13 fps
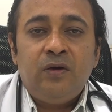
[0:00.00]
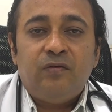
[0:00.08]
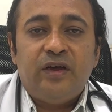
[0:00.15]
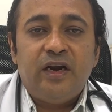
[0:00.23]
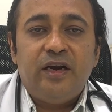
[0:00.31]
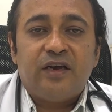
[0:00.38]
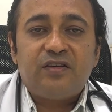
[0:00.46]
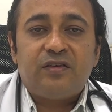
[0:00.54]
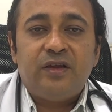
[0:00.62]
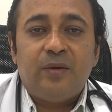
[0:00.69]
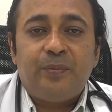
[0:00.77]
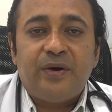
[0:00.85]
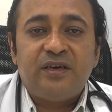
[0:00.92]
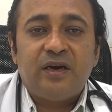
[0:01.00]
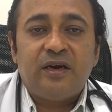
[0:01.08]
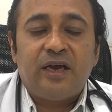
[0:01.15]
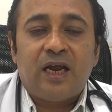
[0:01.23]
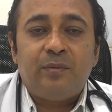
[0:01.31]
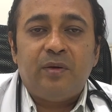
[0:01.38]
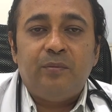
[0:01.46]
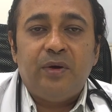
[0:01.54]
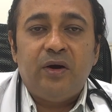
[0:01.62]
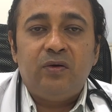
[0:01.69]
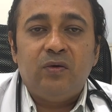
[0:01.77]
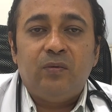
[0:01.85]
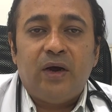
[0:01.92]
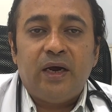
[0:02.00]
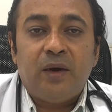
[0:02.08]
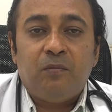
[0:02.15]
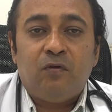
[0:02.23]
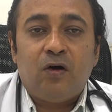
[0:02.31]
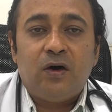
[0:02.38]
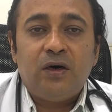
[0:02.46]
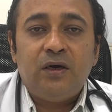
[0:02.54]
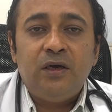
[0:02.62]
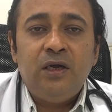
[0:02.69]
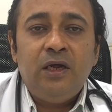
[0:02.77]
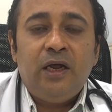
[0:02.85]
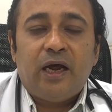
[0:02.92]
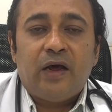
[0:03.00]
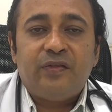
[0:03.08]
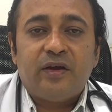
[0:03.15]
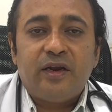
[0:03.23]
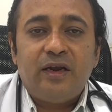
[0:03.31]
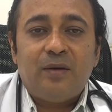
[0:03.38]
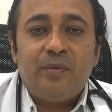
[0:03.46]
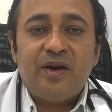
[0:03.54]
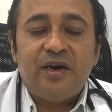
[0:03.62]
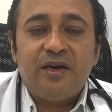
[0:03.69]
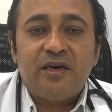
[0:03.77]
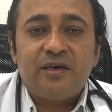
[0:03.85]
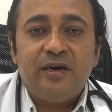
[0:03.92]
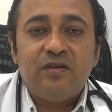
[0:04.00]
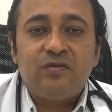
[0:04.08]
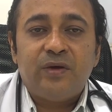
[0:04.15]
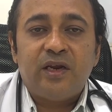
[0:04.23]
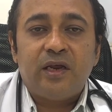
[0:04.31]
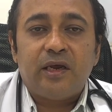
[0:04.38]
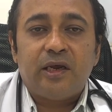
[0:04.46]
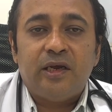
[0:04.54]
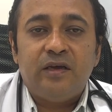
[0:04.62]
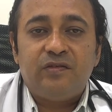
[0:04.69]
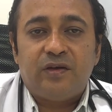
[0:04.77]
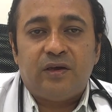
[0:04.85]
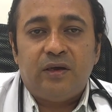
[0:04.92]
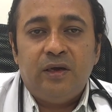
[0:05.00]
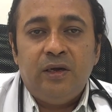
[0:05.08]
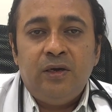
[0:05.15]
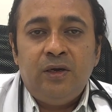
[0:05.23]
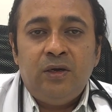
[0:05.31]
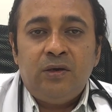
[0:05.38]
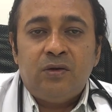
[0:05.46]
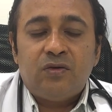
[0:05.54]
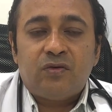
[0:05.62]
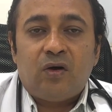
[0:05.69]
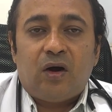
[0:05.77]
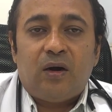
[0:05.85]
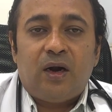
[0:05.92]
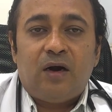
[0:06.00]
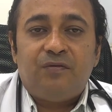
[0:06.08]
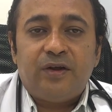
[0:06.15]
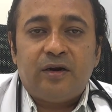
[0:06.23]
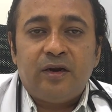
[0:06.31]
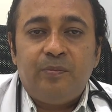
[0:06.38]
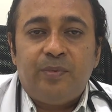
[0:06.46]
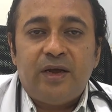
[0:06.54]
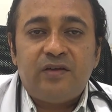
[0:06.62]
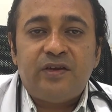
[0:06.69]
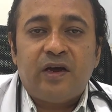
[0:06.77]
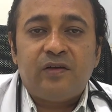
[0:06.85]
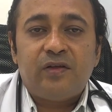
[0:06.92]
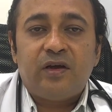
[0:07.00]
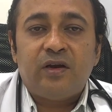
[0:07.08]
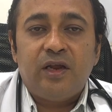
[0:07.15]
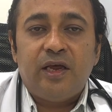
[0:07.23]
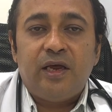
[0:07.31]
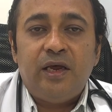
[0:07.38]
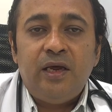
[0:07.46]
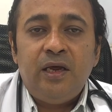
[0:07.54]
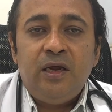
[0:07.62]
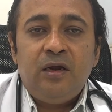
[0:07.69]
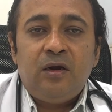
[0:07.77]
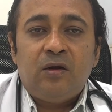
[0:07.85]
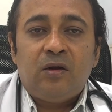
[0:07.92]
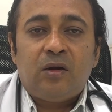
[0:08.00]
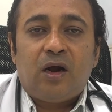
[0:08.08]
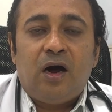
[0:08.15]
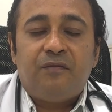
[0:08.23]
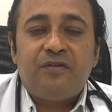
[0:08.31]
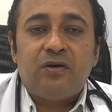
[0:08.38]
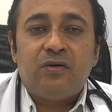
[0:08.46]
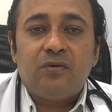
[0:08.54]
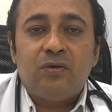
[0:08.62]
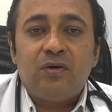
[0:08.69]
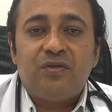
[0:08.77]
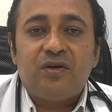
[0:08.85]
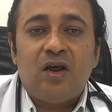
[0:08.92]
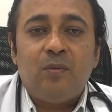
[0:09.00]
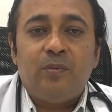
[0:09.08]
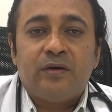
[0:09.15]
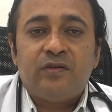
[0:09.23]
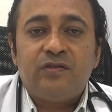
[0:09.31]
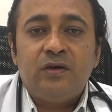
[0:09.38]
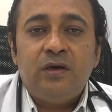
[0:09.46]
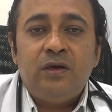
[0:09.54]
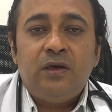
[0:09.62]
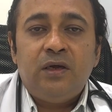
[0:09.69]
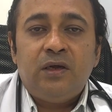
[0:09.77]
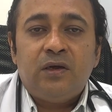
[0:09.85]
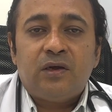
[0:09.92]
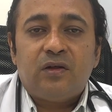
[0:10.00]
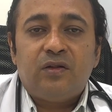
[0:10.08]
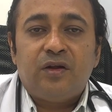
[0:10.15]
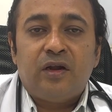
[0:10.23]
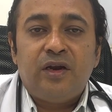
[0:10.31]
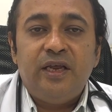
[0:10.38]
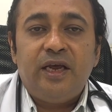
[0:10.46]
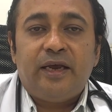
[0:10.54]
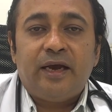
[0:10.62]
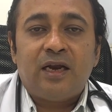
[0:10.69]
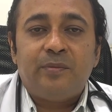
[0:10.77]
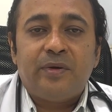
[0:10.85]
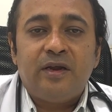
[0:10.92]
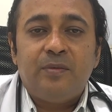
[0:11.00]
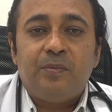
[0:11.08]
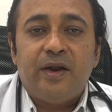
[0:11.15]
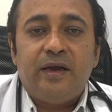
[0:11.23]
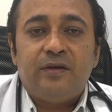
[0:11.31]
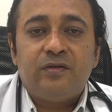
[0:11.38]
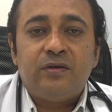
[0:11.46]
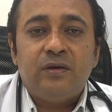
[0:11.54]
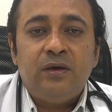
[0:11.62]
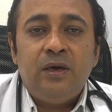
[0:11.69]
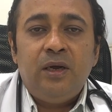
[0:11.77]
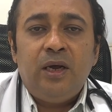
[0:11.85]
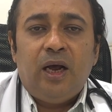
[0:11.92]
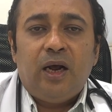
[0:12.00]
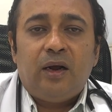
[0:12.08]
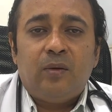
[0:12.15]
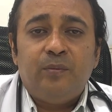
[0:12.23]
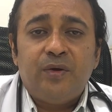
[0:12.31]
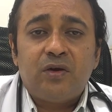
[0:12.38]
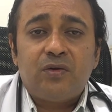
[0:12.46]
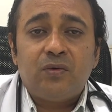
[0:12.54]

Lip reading: very next day patient can be made to walk and the rehabilitation is very easy. So after replacing the knee, after 2 to 3 months, the knee can be replaced. Coming